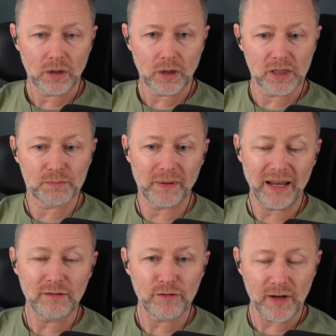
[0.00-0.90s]
his
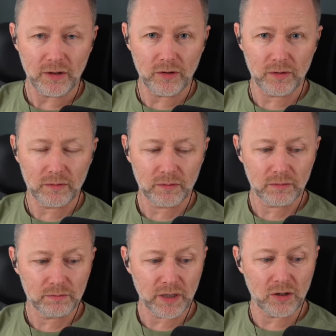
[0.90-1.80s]
brain fell out
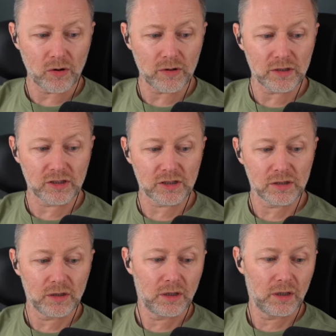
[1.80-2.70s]
because,
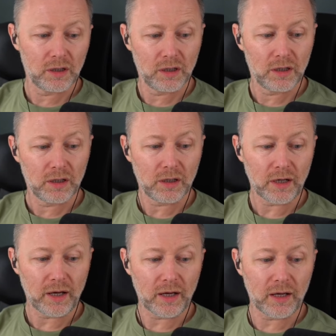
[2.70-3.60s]

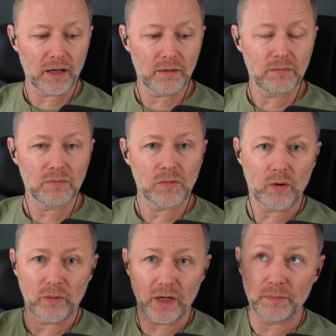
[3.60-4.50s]

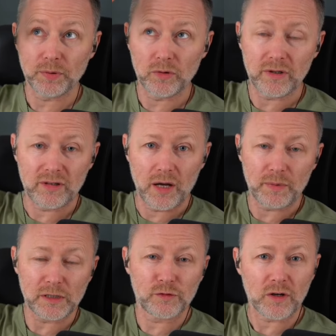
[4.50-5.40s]
well, he'd blown the top
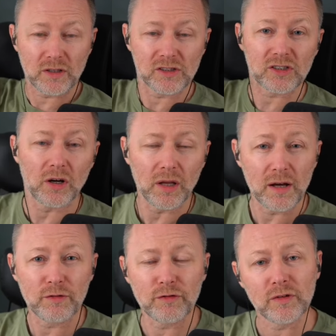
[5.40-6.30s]
of his fucking skull
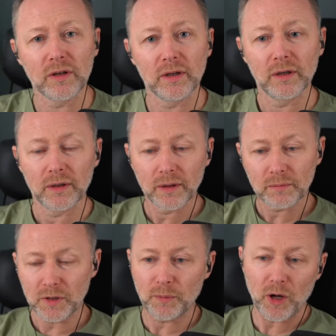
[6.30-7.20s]
off.
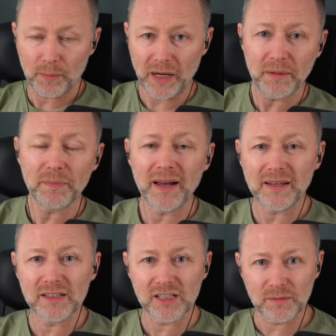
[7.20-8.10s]
But they put a brain back
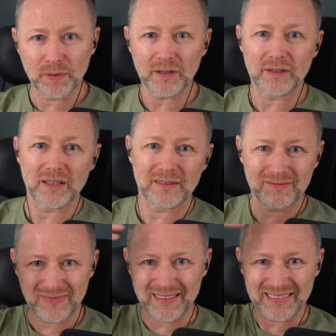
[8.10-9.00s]
and he said, but the
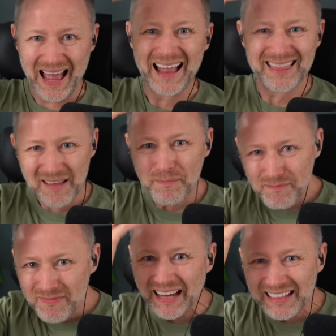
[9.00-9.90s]
headney
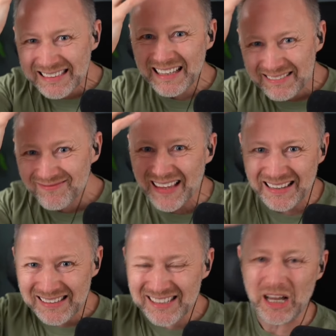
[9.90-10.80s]
picks the
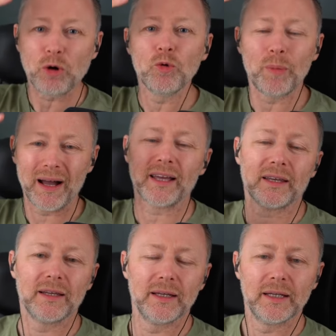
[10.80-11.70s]
skull
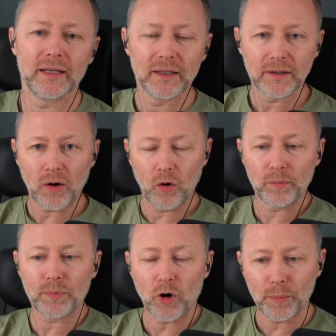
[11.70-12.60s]
back
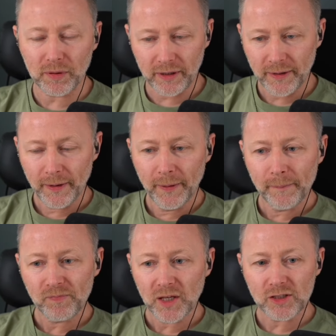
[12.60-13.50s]
on properly.
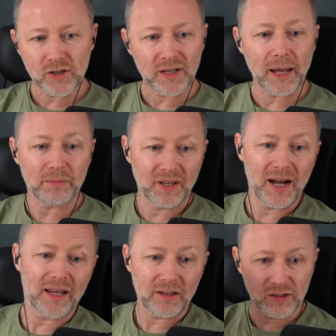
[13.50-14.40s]
So he kept
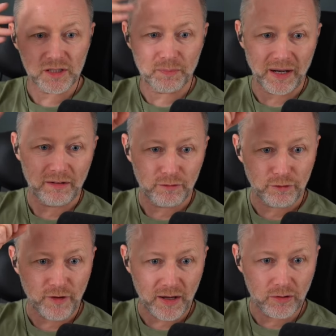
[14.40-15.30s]
dying because the brain
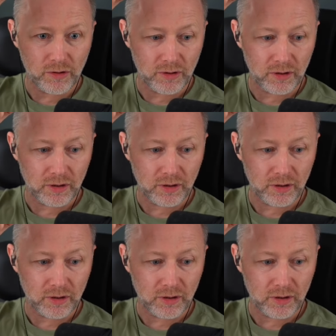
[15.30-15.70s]
fell out